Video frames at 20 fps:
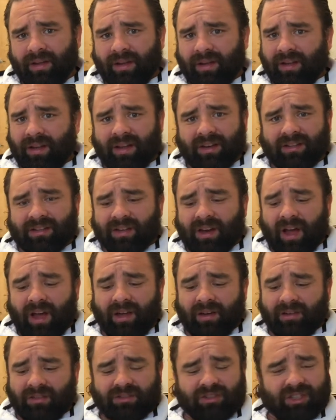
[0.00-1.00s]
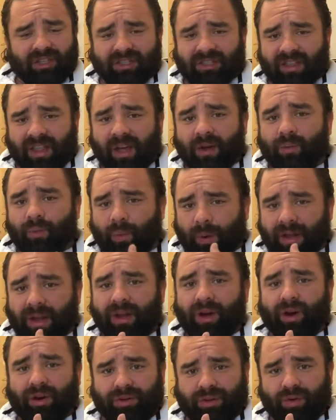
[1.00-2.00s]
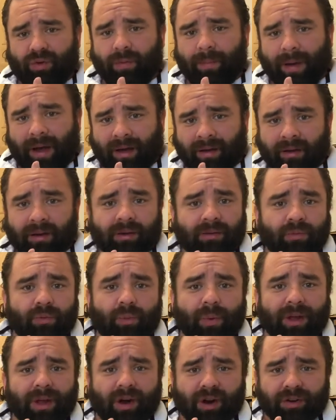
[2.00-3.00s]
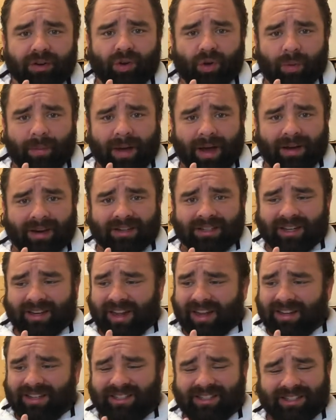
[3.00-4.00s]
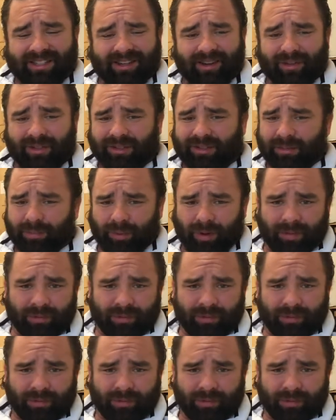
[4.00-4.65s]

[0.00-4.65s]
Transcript: It's not just that we argue about it. We argue about it today still. The Supreme